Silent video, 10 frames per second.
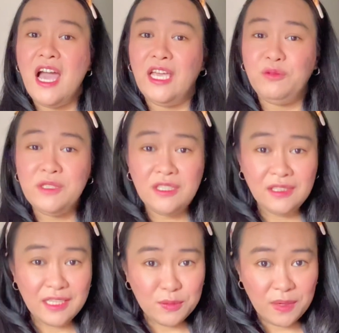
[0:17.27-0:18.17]
It was
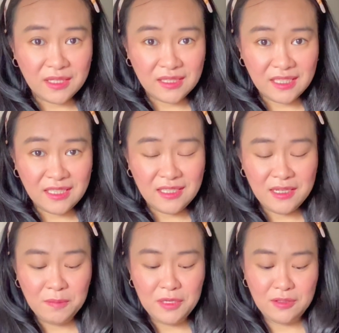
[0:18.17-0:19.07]
not expected
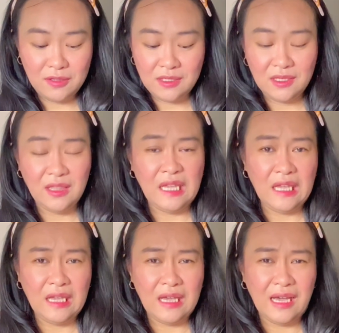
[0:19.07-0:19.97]
because I
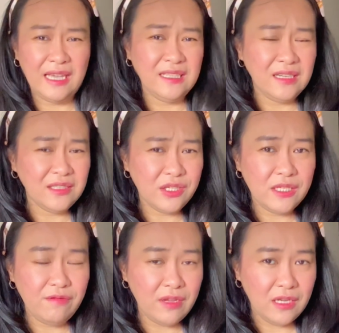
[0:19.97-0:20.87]
didn't
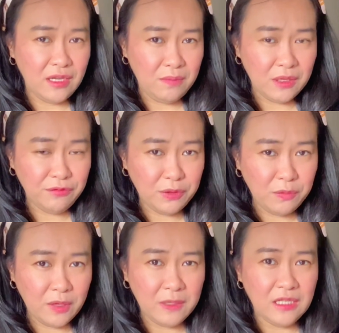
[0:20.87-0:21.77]
receive any email
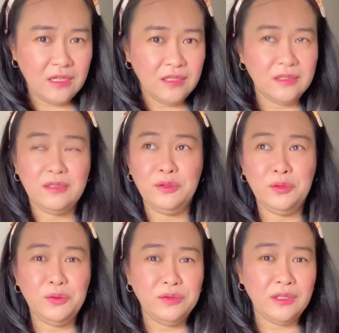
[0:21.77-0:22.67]
from them. I didn't
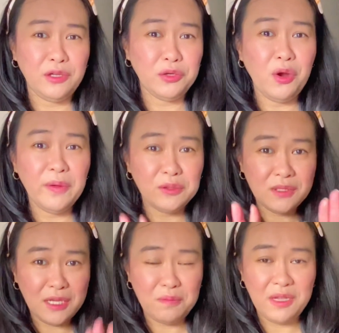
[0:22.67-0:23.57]
know that they're going
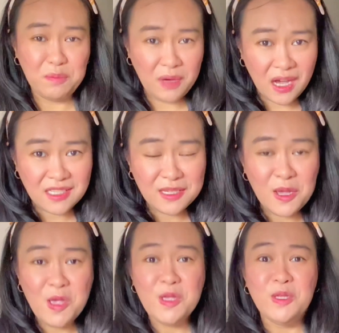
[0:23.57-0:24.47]
to send me a box.
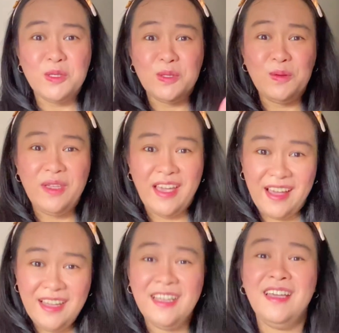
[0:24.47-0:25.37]
So
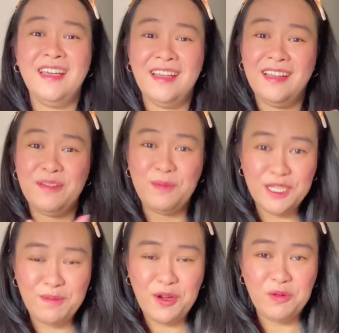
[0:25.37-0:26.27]
yeah,
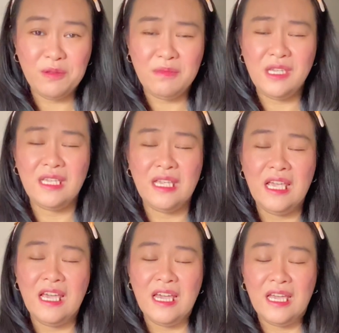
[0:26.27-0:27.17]
please bear with
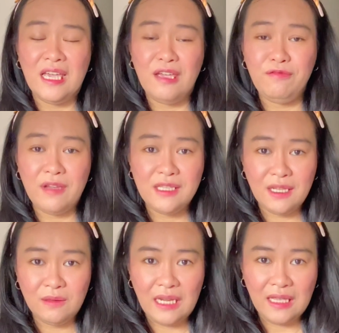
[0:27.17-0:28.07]
me if I
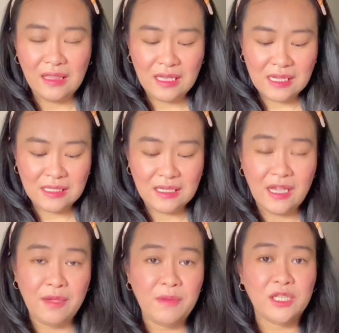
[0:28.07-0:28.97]
sound like this.
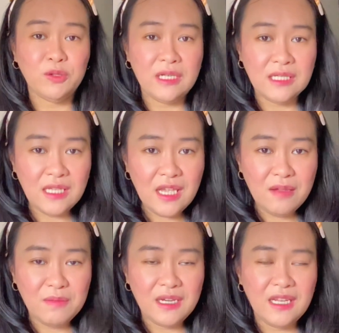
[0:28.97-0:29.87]
I am actually
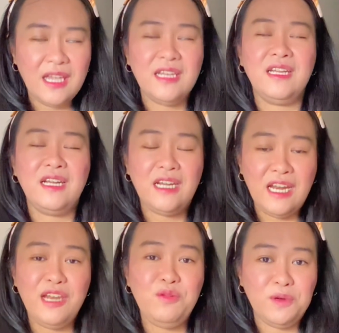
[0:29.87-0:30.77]
sick, but again, I
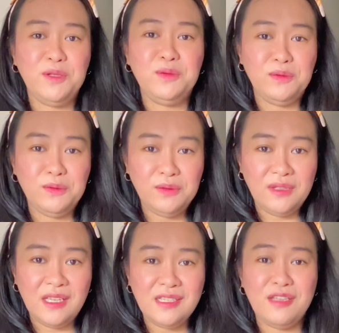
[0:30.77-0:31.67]
really want to do
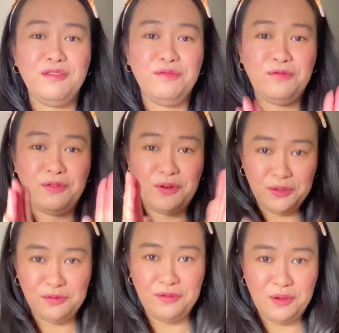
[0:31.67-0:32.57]
this in
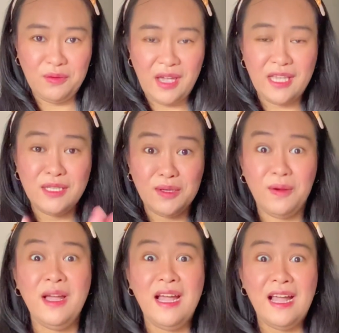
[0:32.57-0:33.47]
front of you guys.
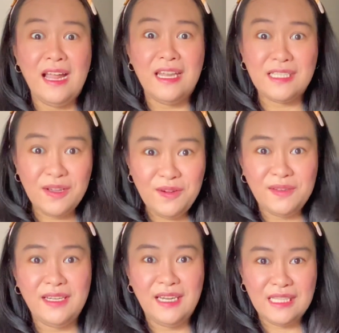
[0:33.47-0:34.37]
So let's
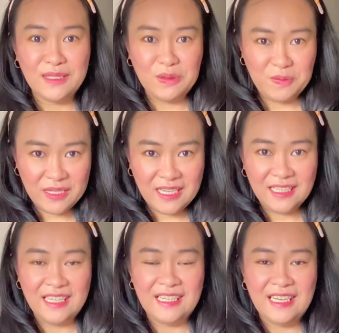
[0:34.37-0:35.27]
go. Let's open
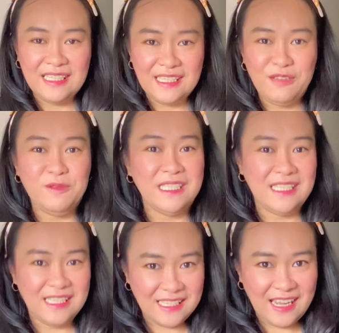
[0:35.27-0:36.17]
it and let's see
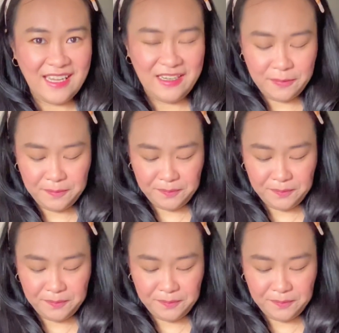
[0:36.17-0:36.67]
what's inside.